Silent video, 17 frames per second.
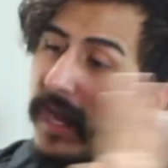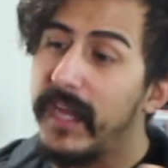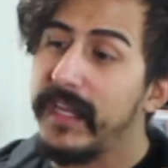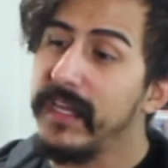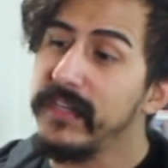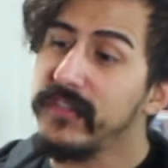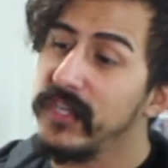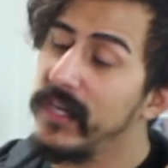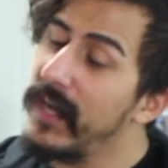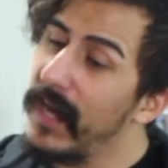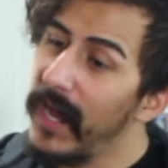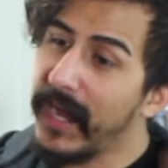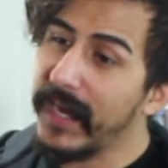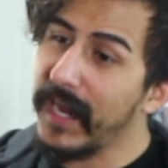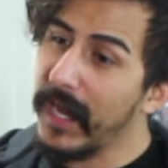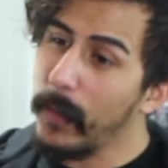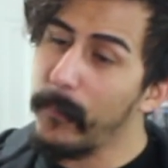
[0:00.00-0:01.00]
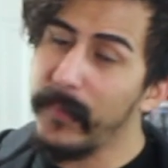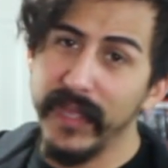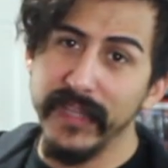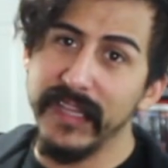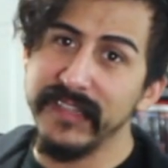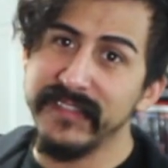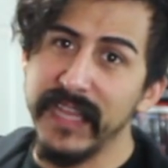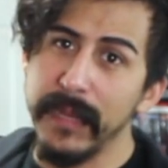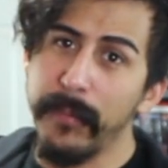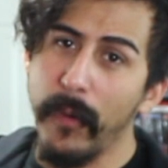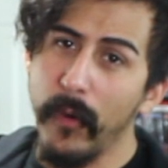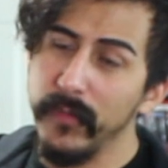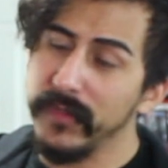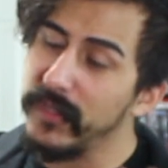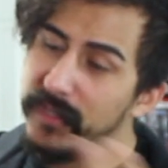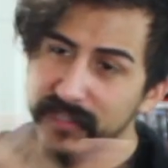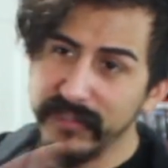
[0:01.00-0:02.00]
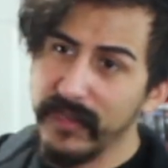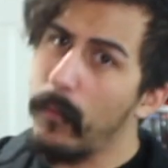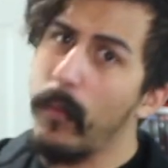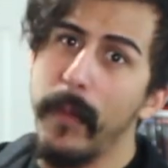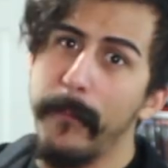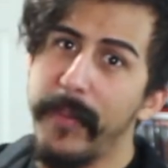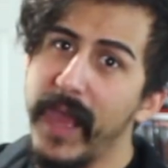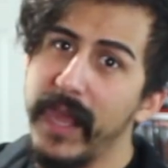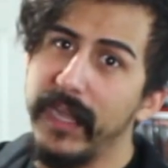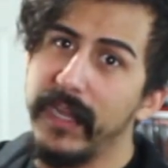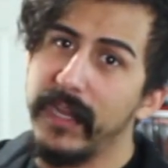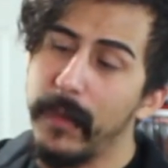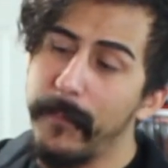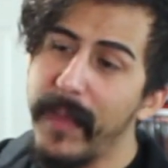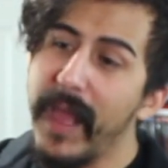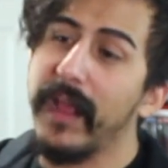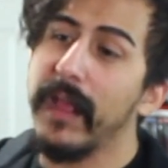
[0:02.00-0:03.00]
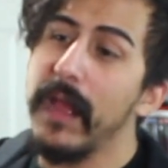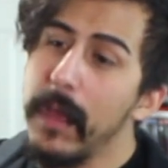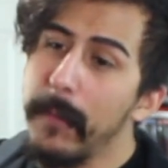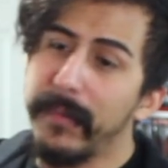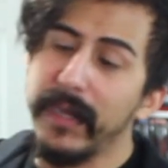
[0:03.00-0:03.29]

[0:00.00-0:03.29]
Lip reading: I gotta be on that same boat with you because I want Patty to come back.